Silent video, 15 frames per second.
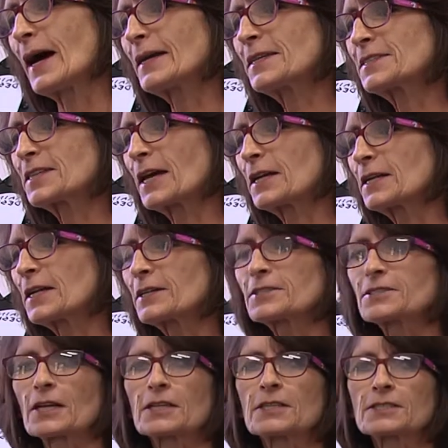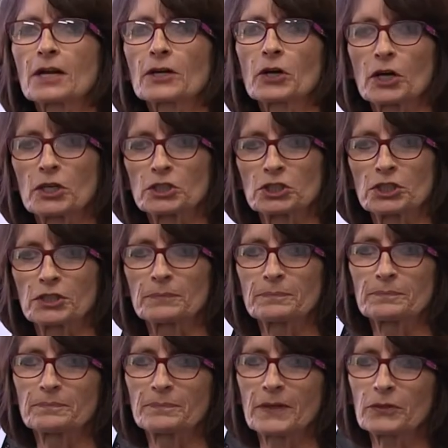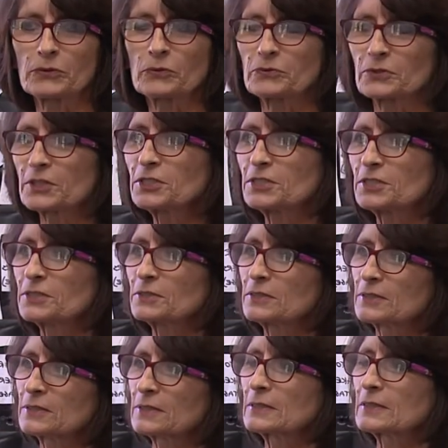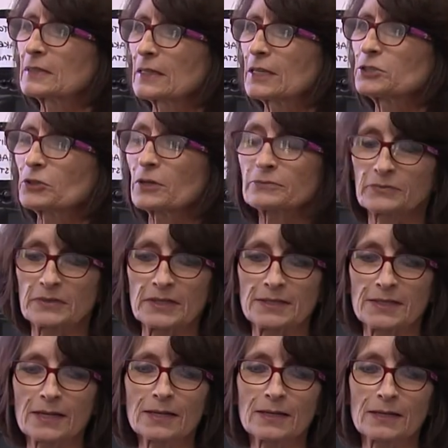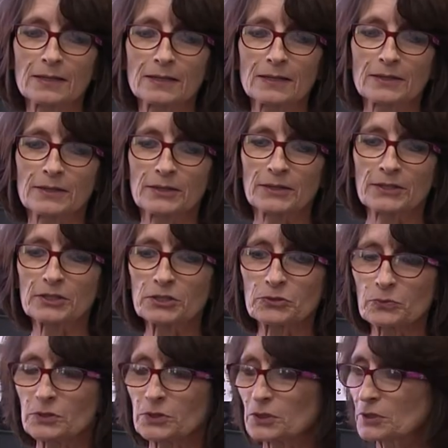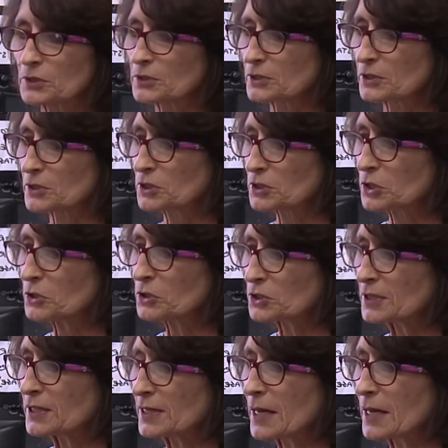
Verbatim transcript: I decided I'd study psychology. I thought this is not fleeting. This would certainly